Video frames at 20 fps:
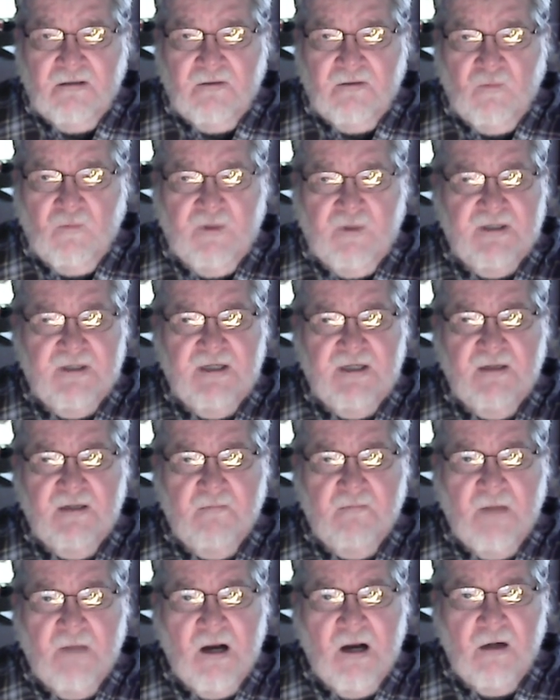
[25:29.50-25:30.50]
we need it
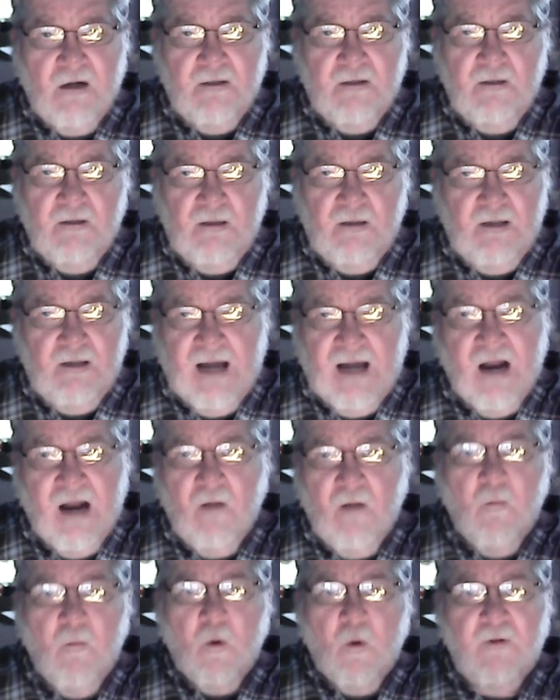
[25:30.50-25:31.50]
now
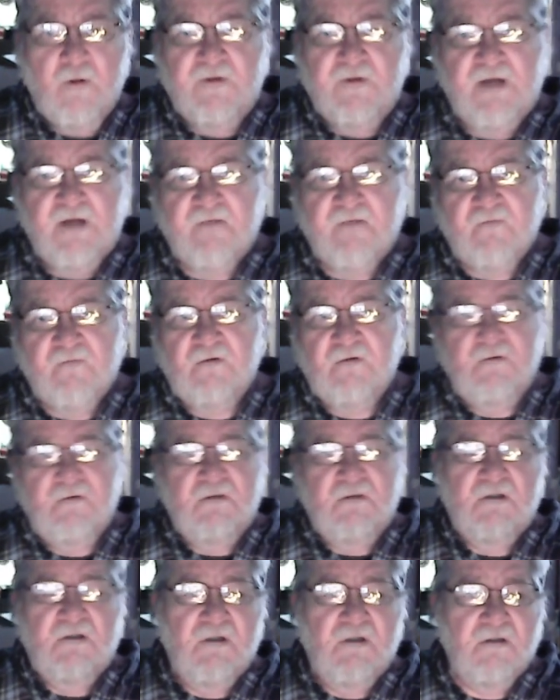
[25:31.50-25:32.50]
more than ever.
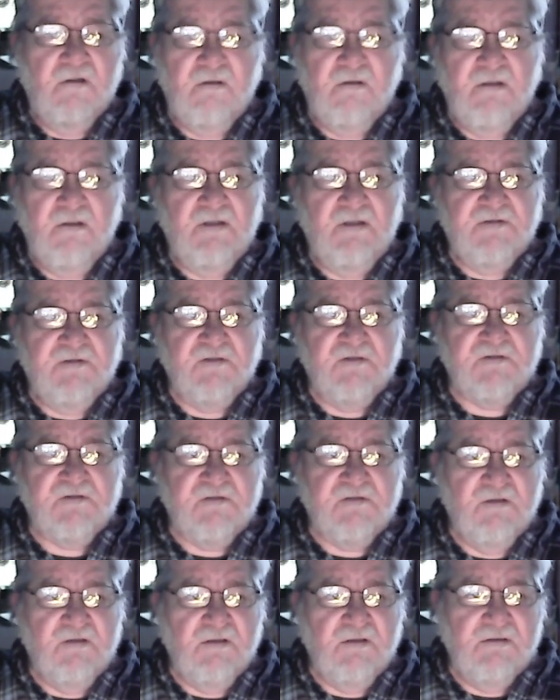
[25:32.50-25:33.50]
It just,
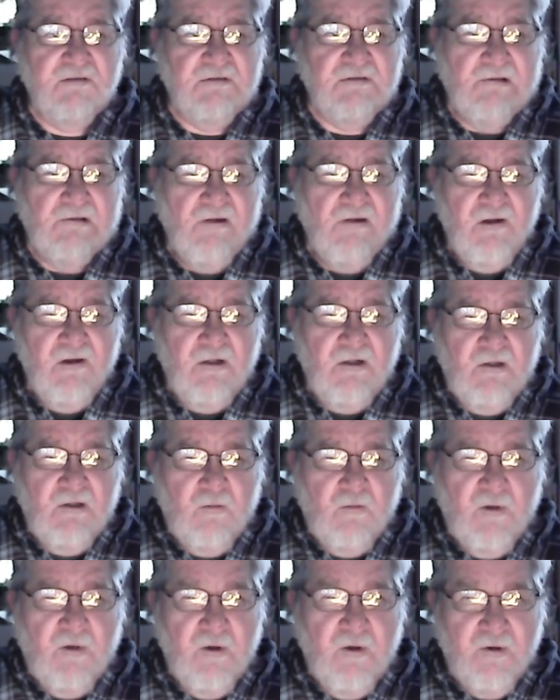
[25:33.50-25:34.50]

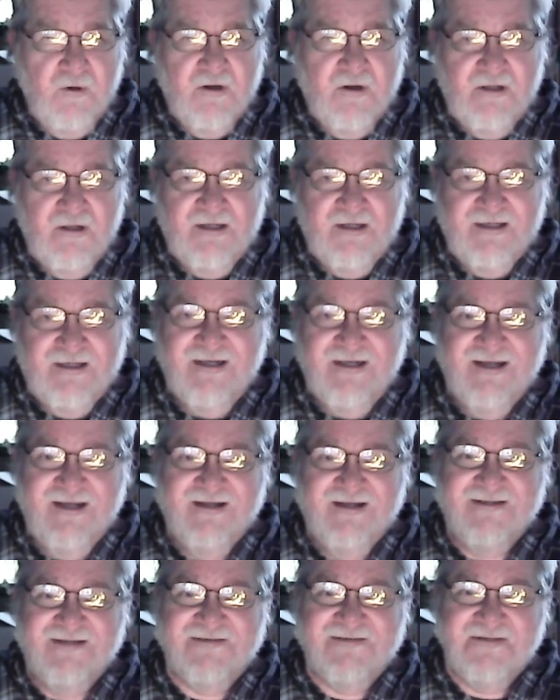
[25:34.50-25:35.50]
we really need
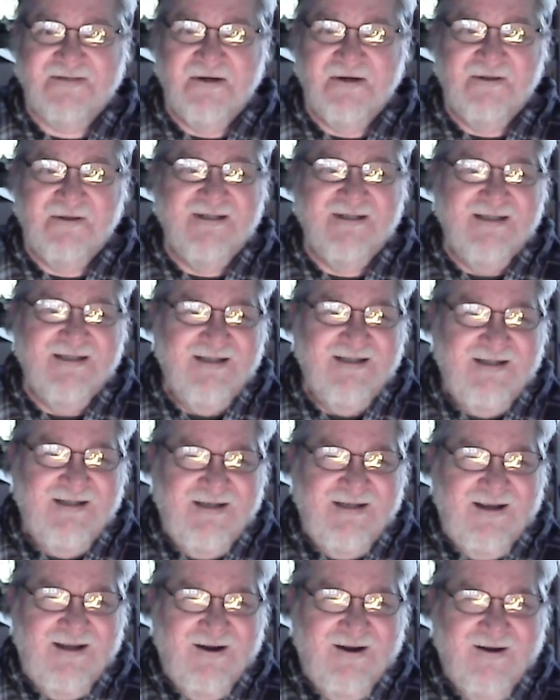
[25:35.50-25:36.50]
it. So,
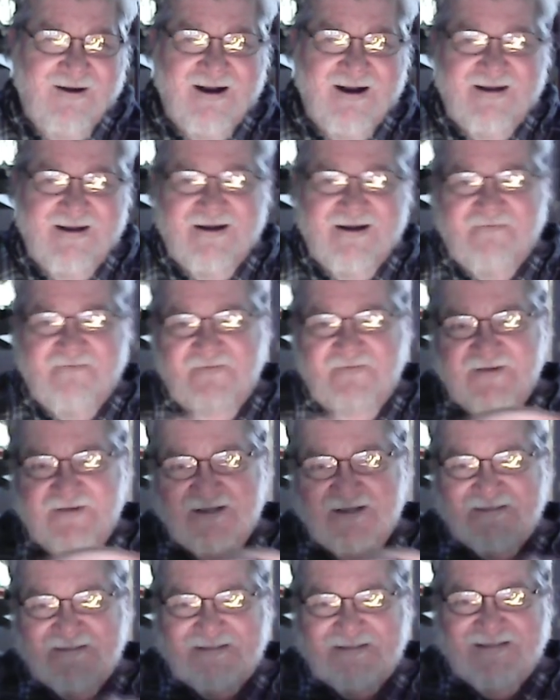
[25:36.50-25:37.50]
all right, enough of
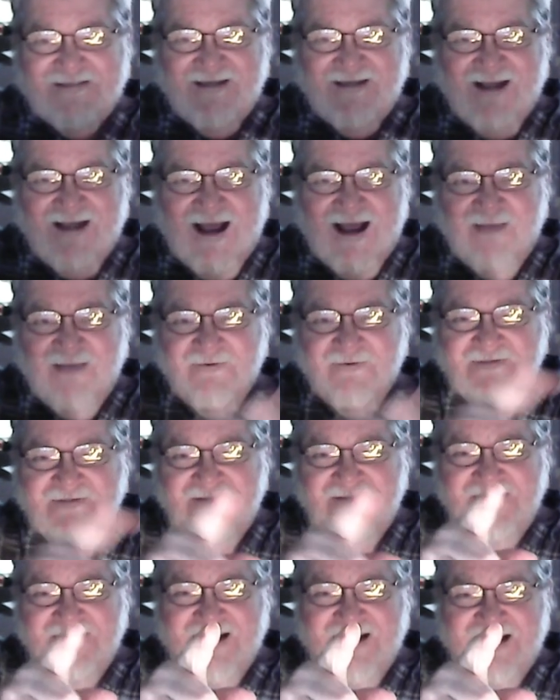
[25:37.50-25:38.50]
this. I will see
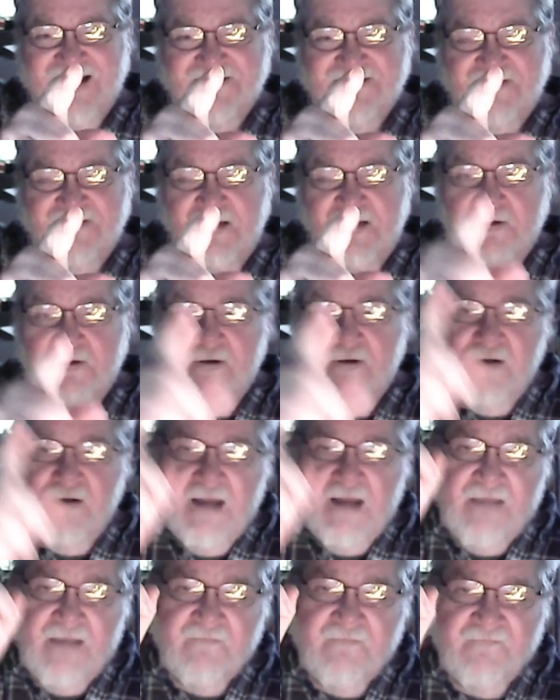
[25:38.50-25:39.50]
you guys later.
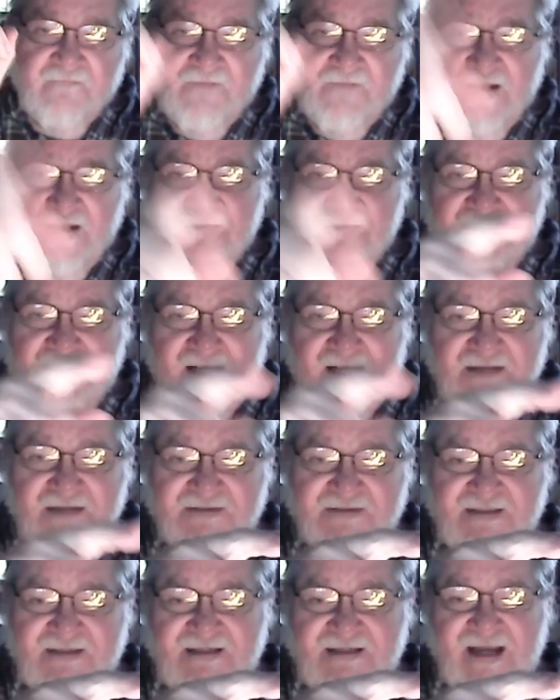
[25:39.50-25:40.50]
Have a
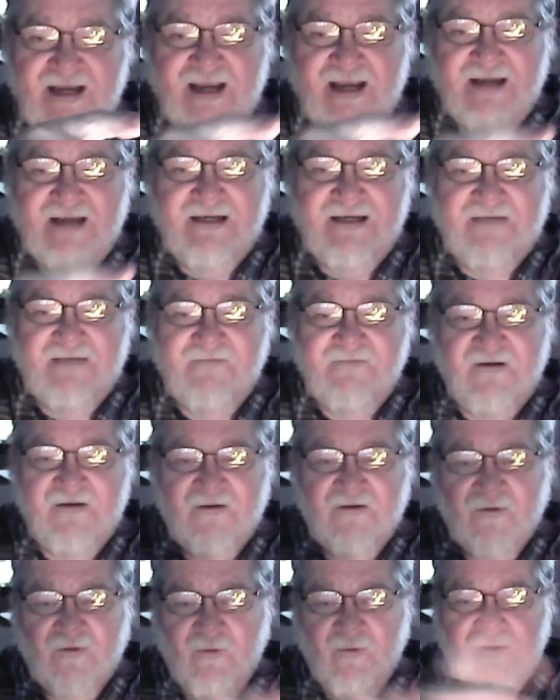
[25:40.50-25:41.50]
fantastic day and evening
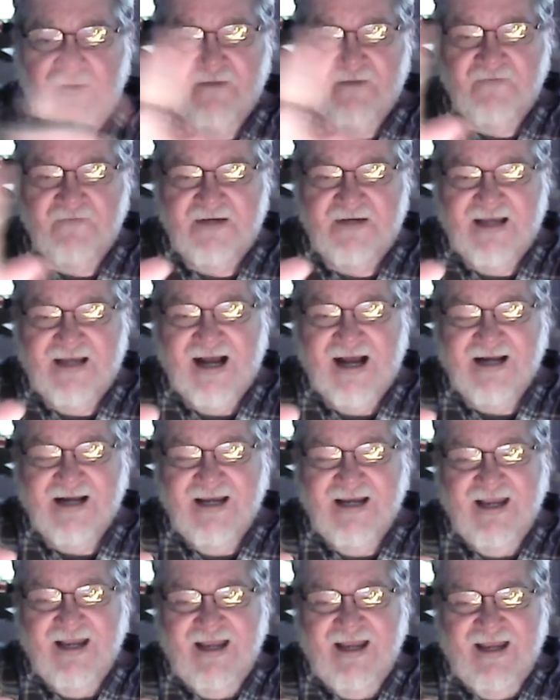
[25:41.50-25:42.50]
or whatever you got.
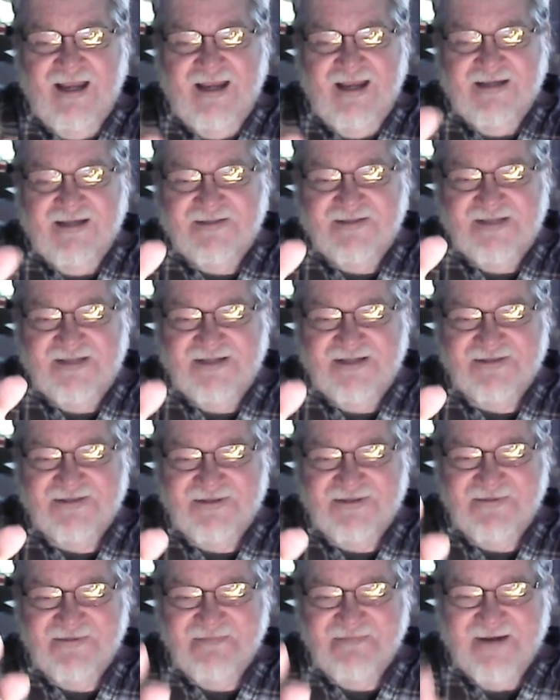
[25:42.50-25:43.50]
See you
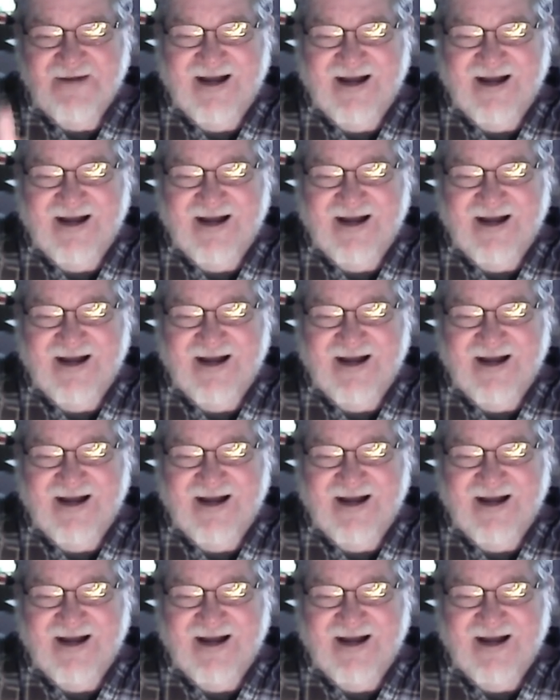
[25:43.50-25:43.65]
soon. Bye.